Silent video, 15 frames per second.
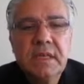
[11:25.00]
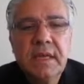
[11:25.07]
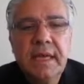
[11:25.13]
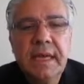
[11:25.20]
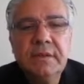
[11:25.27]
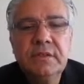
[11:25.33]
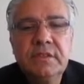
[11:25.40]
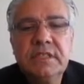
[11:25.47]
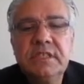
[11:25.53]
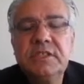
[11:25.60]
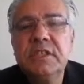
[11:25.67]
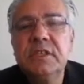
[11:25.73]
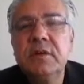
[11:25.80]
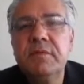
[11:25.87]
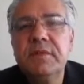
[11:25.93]
And the
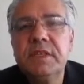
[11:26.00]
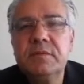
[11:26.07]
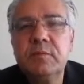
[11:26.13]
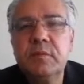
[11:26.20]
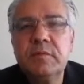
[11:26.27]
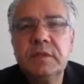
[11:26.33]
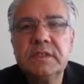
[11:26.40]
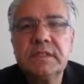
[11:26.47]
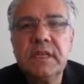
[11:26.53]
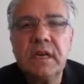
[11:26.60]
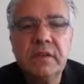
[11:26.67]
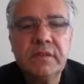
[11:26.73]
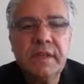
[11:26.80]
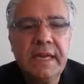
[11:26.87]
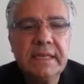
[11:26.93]
teaching of these movements
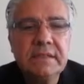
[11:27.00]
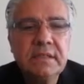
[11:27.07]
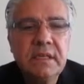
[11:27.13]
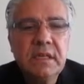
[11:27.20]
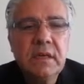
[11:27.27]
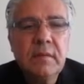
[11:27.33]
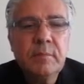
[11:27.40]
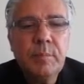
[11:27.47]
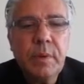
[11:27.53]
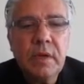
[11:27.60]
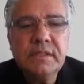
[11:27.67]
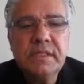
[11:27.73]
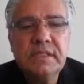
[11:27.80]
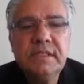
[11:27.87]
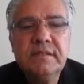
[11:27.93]
are that
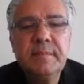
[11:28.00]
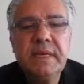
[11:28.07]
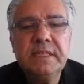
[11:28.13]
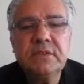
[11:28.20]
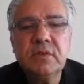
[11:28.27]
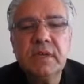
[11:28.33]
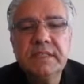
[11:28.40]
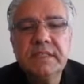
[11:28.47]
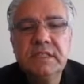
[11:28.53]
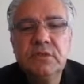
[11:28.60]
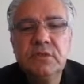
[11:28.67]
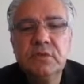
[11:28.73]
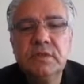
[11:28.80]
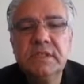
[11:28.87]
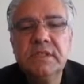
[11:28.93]
positive mental
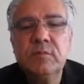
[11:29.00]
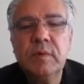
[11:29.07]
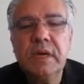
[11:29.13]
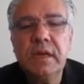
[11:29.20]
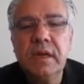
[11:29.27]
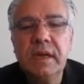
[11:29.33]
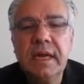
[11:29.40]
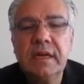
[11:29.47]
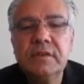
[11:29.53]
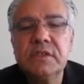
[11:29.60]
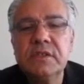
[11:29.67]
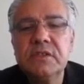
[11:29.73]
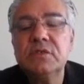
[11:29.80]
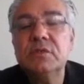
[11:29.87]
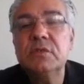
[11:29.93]
attitude is what allows
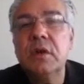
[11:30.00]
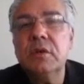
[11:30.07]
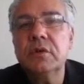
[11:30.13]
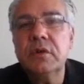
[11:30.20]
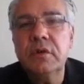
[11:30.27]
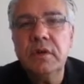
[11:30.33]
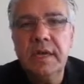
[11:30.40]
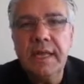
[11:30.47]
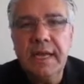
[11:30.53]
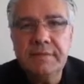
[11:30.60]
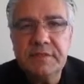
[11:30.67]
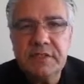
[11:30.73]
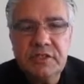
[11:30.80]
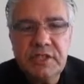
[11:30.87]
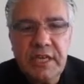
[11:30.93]
us to conquer
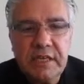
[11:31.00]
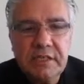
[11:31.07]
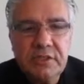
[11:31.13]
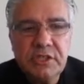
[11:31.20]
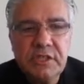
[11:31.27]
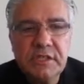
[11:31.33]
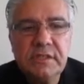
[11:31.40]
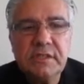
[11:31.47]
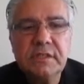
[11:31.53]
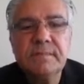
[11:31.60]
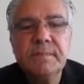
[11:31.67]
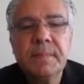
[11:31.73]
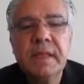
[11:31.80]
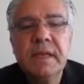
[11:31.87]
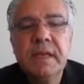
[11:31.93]
life's challenges,
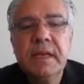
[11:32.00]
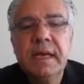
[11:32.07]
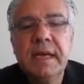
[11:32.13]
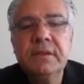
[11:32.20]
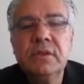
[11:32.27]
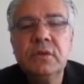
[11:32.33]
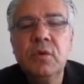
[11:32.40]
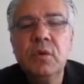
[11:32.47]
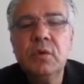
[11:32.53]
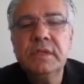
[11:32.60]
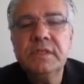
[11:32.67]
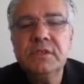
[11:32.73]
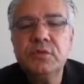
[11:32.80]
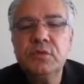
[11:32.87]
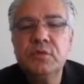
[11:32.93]
and the goal
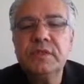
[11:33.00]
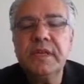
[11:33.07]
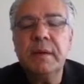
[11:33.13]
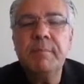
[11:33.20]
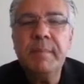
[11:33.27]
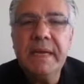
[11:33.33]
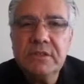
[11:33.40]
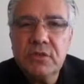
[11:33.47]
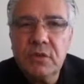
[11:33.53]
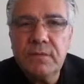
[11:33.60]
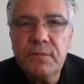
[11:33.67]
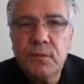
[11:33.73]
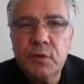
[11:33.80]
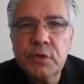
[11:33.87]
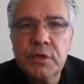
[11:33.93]
is to use our mental
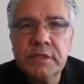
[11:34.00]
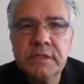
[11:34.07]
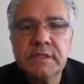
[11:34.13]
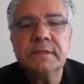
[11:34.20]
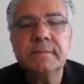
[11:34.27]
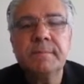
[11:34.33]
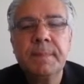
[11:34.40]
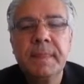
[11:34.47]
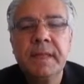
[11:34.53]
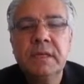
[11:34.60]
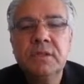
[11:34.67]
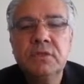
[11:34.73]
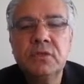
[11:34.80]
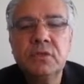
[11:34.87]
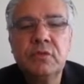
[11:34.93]
focus
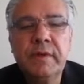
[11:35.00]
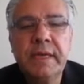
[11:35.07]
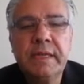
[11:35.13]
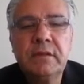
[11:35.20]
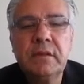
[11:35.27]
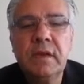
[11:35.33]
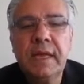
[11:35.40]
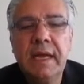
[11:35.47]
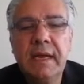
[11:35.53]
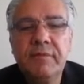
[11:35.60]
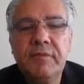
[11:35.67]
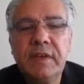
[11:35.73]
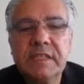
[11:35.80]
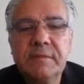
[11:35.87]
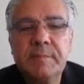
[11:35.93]
to create the
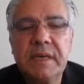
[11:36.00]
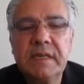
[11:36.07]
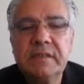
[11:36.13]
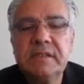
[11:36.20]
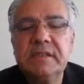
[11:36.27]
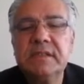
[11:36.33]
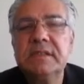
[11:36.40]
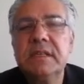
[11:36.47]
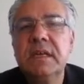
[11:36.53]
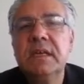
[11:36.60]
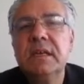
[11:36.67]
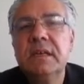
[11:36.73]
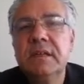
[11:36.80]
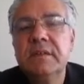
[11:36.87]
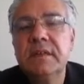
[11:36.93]
life experiences
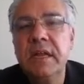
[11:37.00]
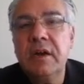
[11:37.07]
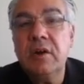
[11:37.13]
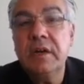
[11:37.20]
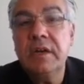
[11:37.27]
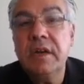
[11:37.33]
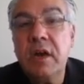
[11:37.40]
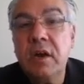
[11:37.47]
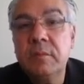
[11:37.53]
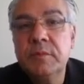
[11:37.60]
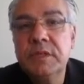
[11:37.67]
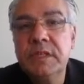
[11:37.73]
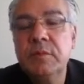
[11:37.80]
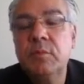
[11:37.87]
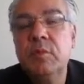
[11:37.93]
that are in
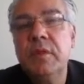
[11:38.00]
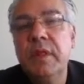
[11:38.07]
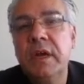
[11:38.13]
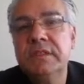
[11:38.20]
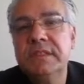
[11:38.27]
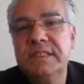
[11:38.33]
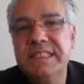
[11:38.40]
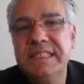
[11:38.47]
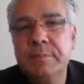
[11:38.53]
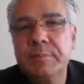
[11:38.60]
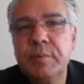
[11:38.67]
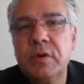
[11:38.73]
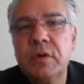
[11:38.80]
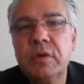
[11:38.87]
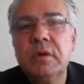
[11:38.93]
harmony with our
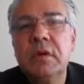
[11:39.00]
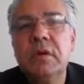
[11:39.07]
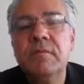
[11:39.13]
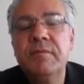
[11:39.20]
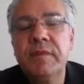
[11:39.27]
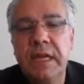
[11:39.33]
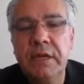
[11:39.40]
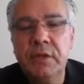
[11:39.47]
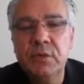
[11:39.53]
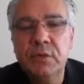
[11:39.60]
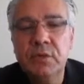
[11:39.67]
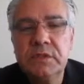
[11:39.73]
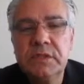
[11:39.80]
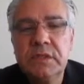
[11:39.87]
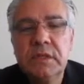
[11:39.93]
deeper
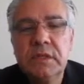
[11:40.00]
values